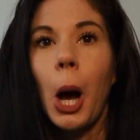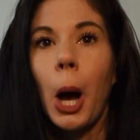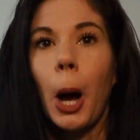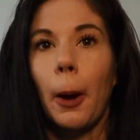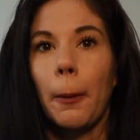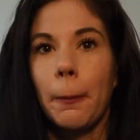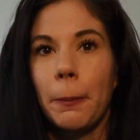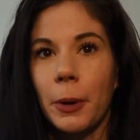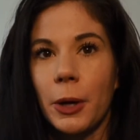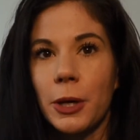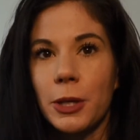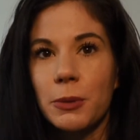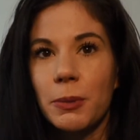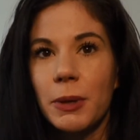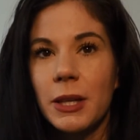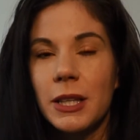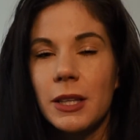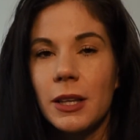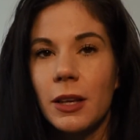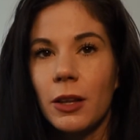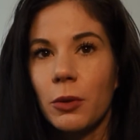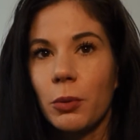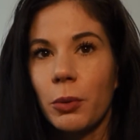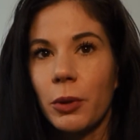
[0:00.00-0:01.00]
I'll brush my
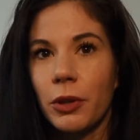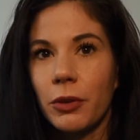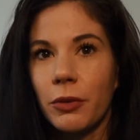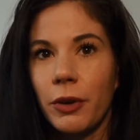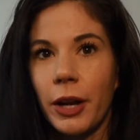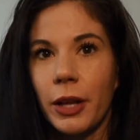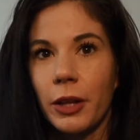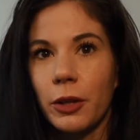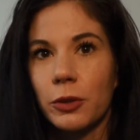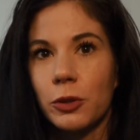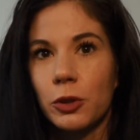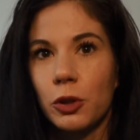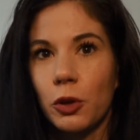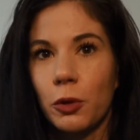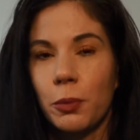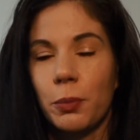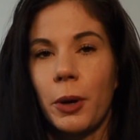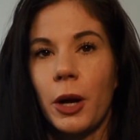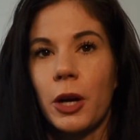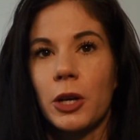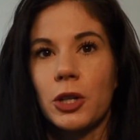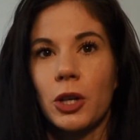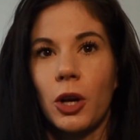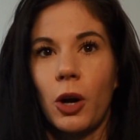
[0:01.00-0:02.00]
teeth with a regular
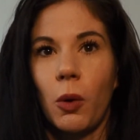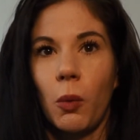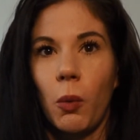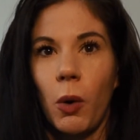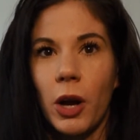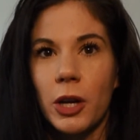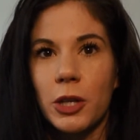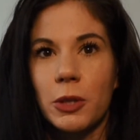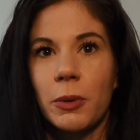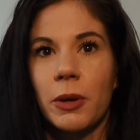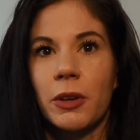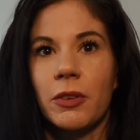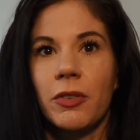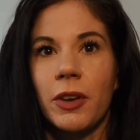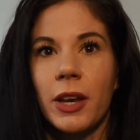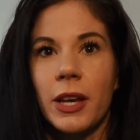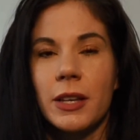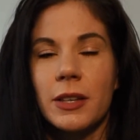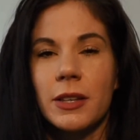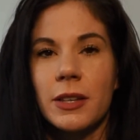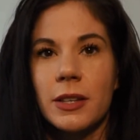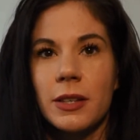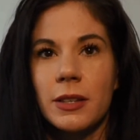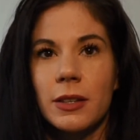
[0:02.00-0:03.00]
toothbrush, I'll wash my
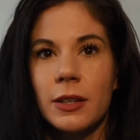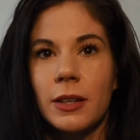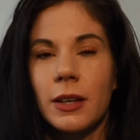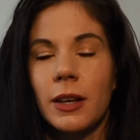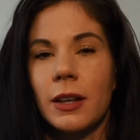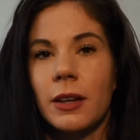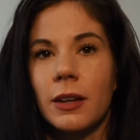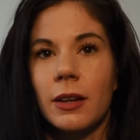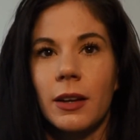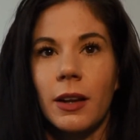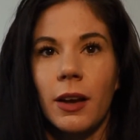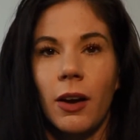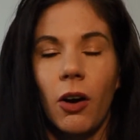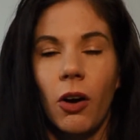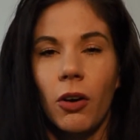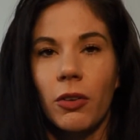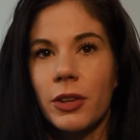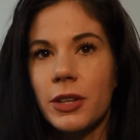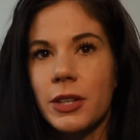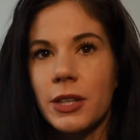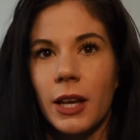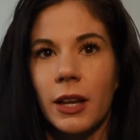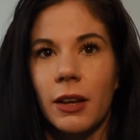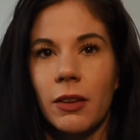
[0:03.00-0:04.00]
face and all
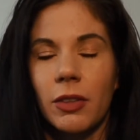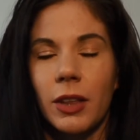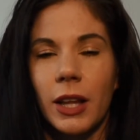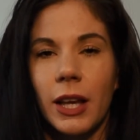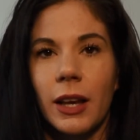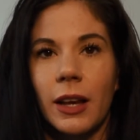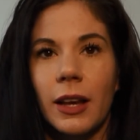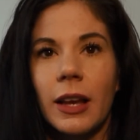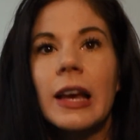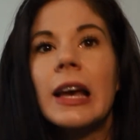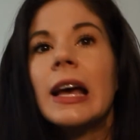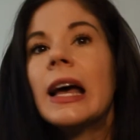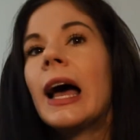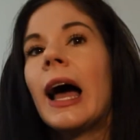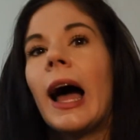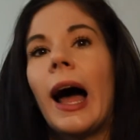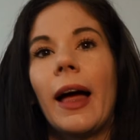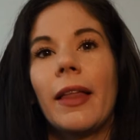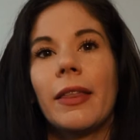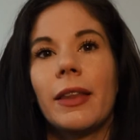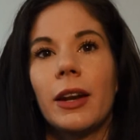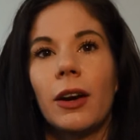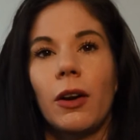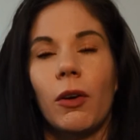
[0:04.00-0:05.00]
this kind of thing,
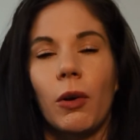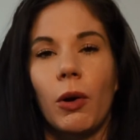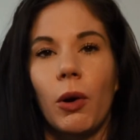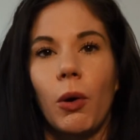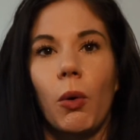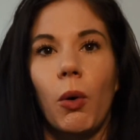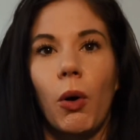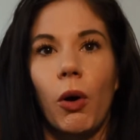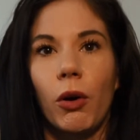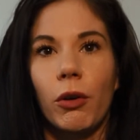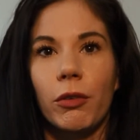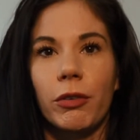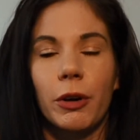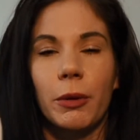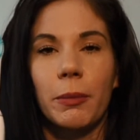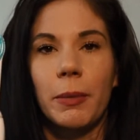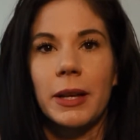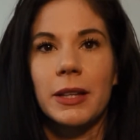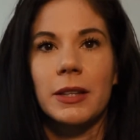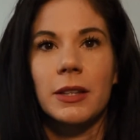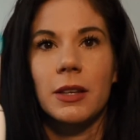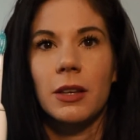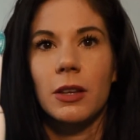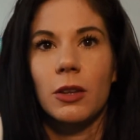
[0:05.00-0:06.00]
and then I'll go over
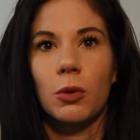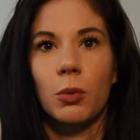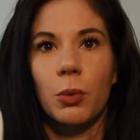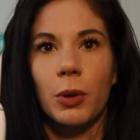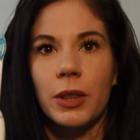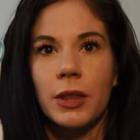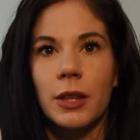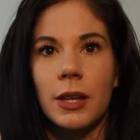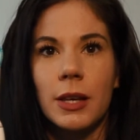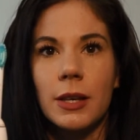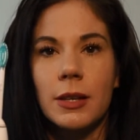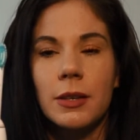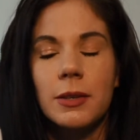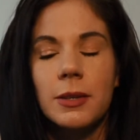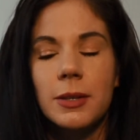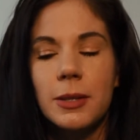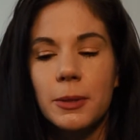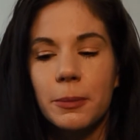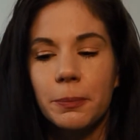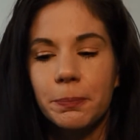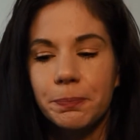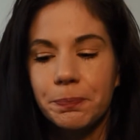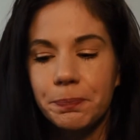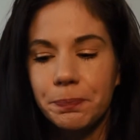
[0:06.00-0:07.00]
my teeth with
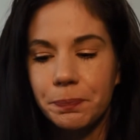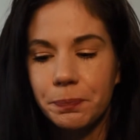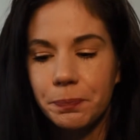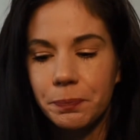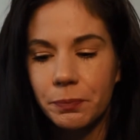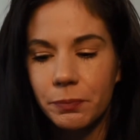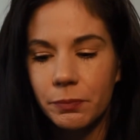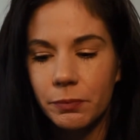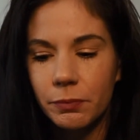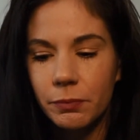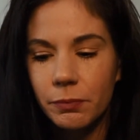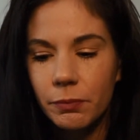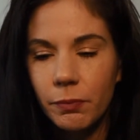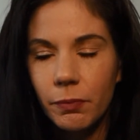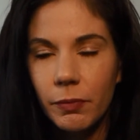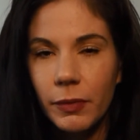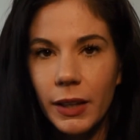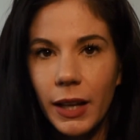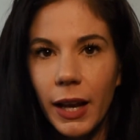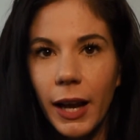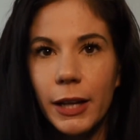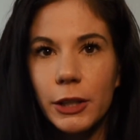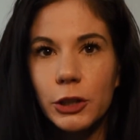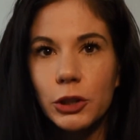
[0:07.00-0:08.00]
these.
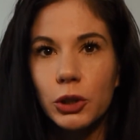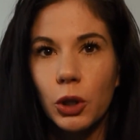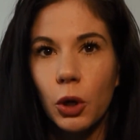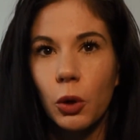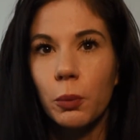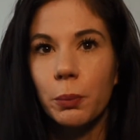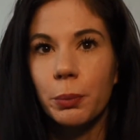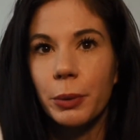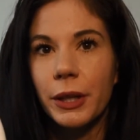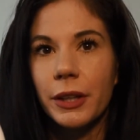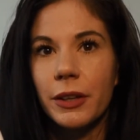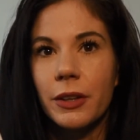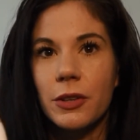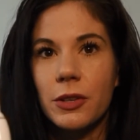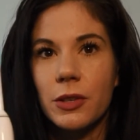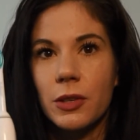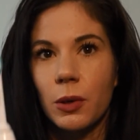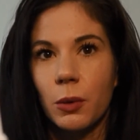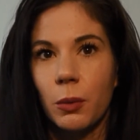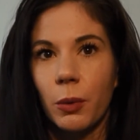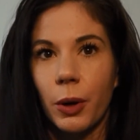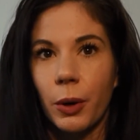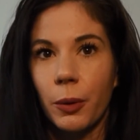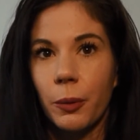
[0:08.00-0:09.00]
I don't bring this
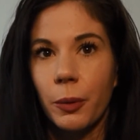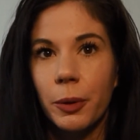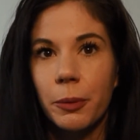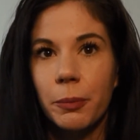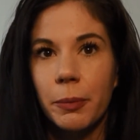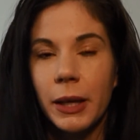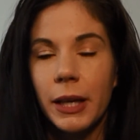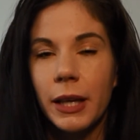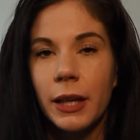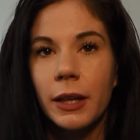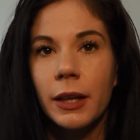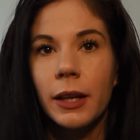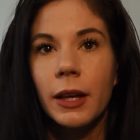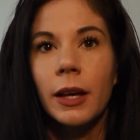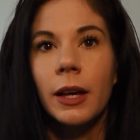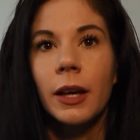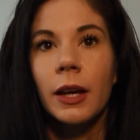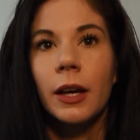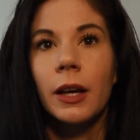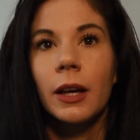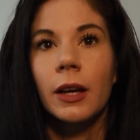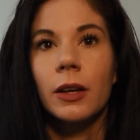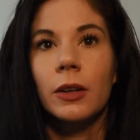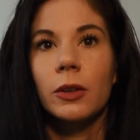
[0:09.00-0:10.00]
to work with me
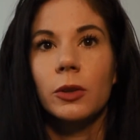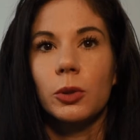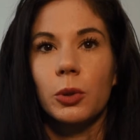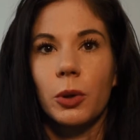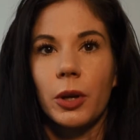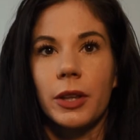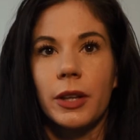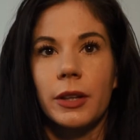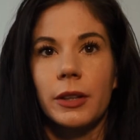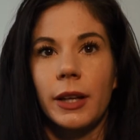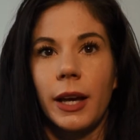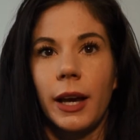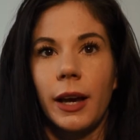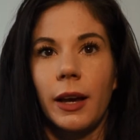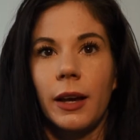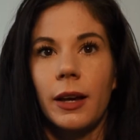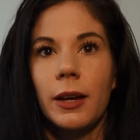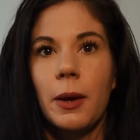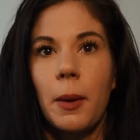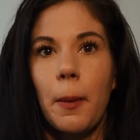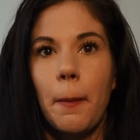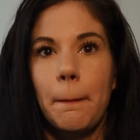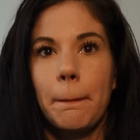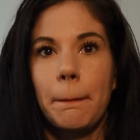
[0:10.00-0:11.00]
during the
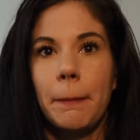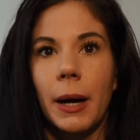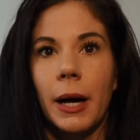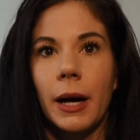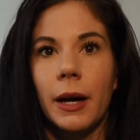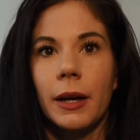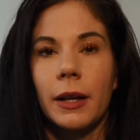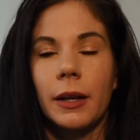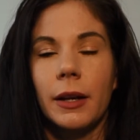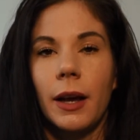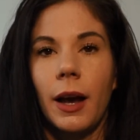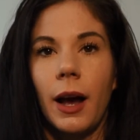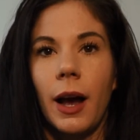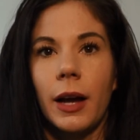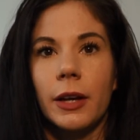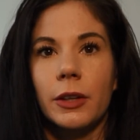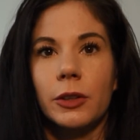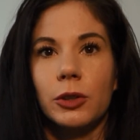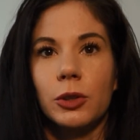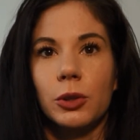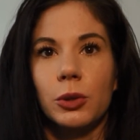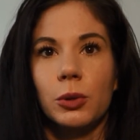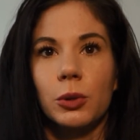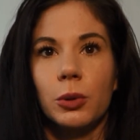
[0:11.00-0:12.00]
day, but I
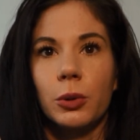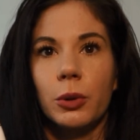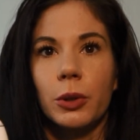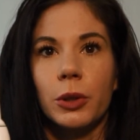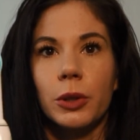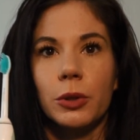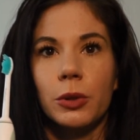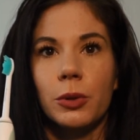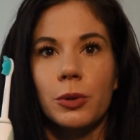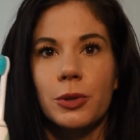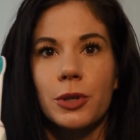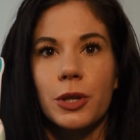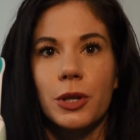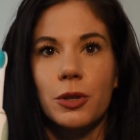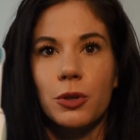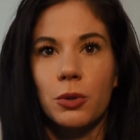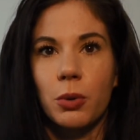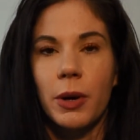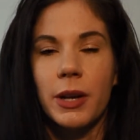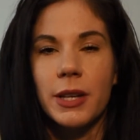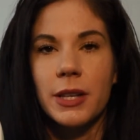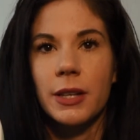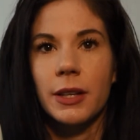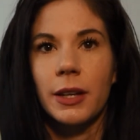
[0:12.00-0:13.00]
do use this
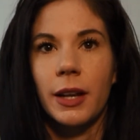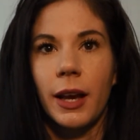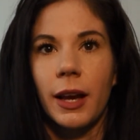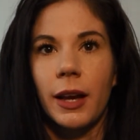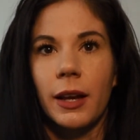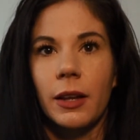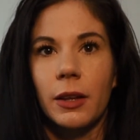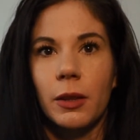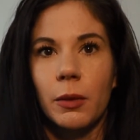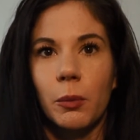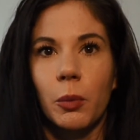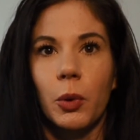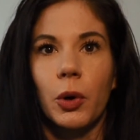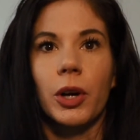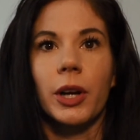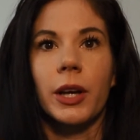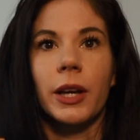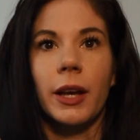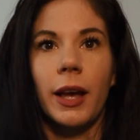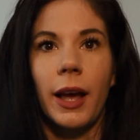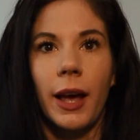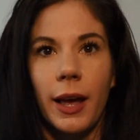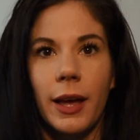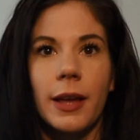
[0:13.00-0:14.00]
twice a day in the
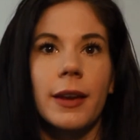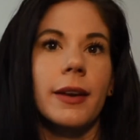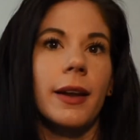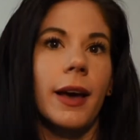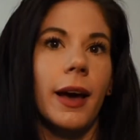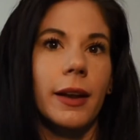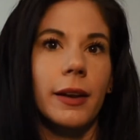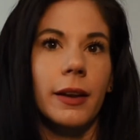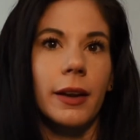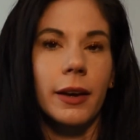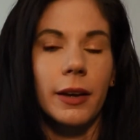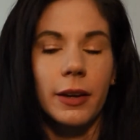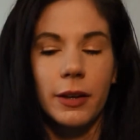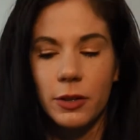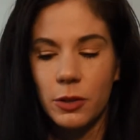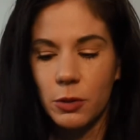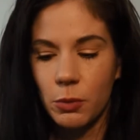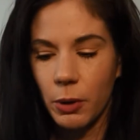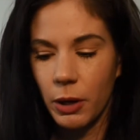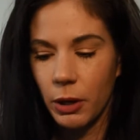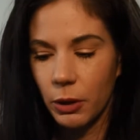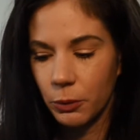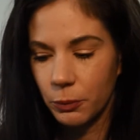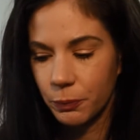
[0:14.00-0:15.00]
morning and at night as
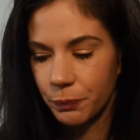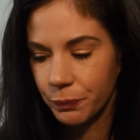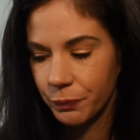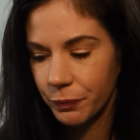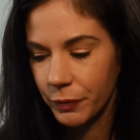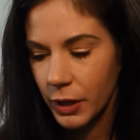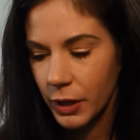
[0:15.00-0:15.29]
well.